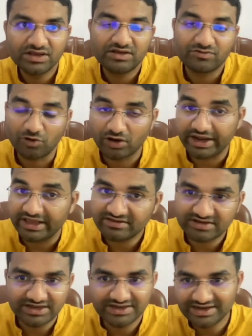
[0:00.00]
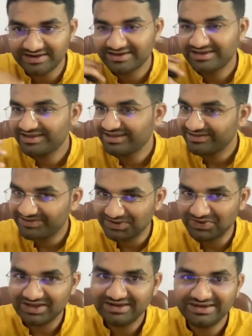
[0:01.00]
For extended
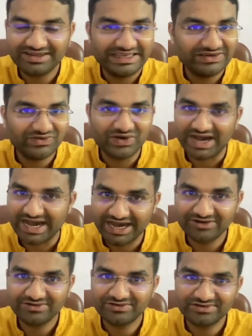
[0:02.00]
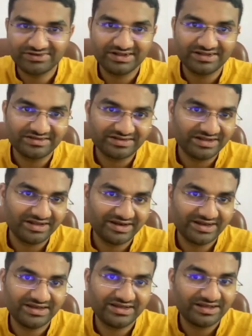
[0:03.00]
student, you have to
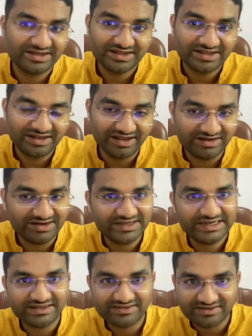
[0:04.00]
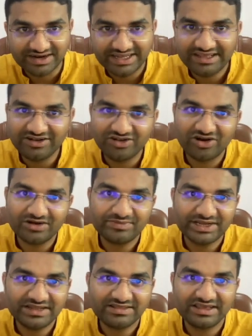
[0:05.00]
learn and study lot
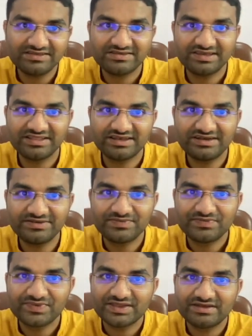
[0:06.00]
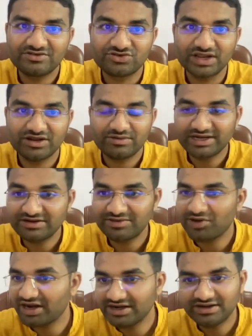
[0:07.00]
many things in the trigonometry
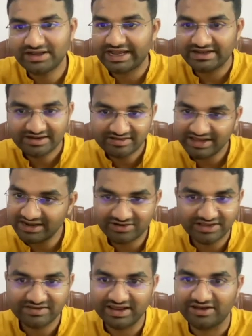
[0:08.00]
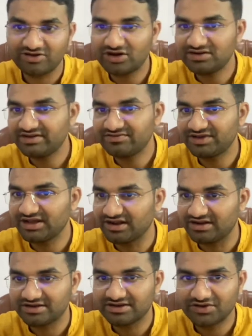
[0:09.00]
part, and it's interesting, not
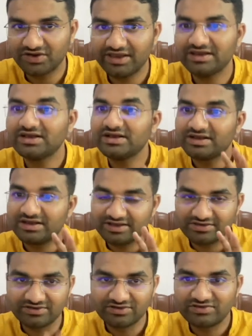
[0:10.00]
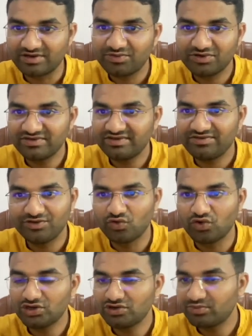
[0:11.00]
difficult. Okay, so suppose if you
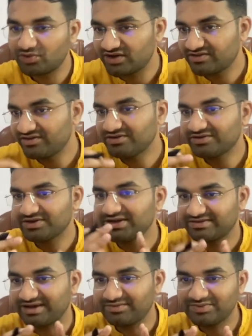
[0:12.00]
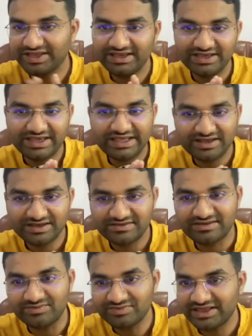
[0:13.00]
want to pursue something in
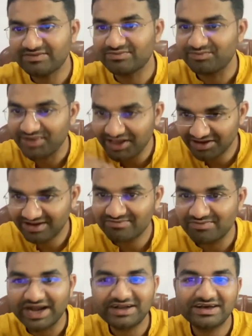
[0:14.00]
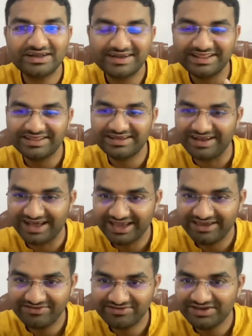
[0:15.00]
something bigger, better in the
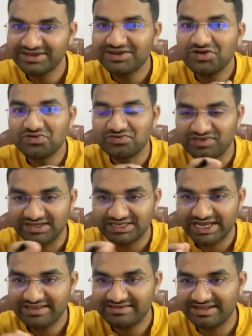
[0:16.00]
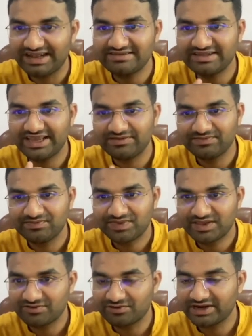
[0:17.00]
life, such as, let's say,
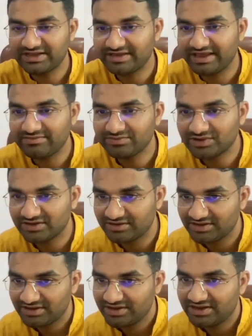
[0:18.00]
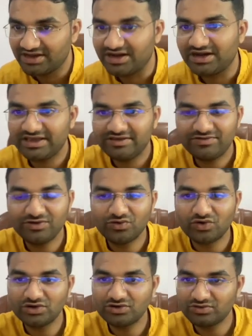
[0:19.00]
for example, if you
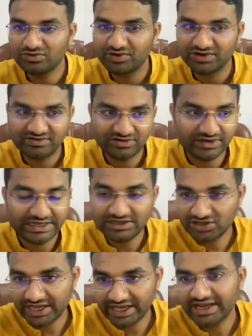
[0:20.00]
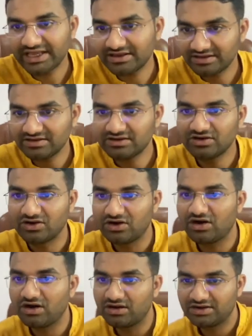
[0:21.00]
want to pursue engineering
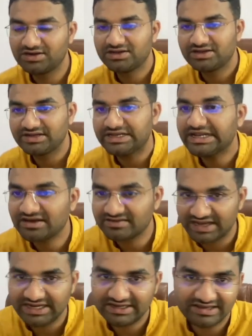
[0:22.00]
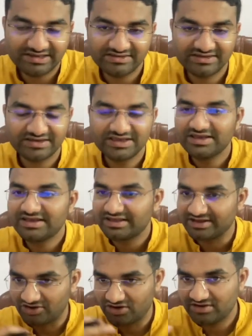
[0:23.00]
or data scientist
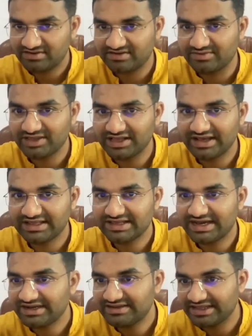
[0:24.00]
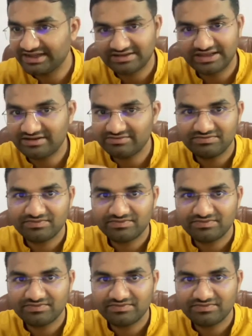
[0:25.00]
or something like that, then